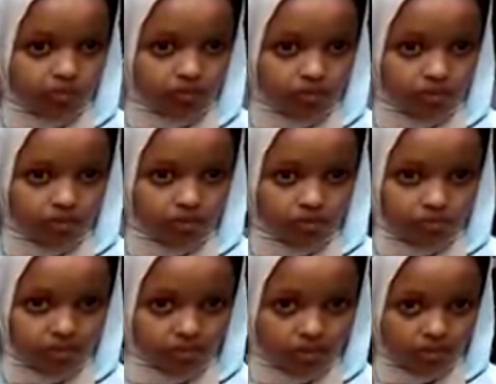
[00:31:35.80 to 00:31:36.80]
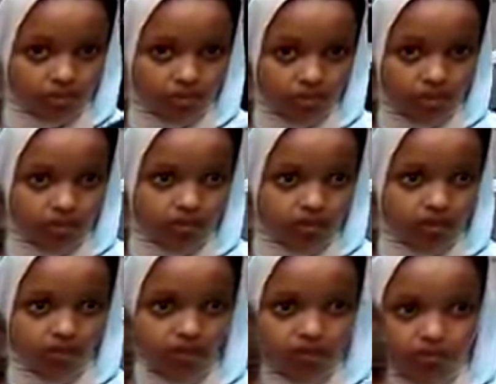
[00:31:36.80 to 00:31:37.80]

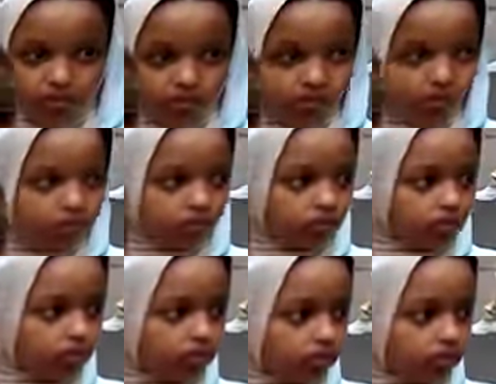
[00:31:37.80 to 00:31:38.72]
(not speaking)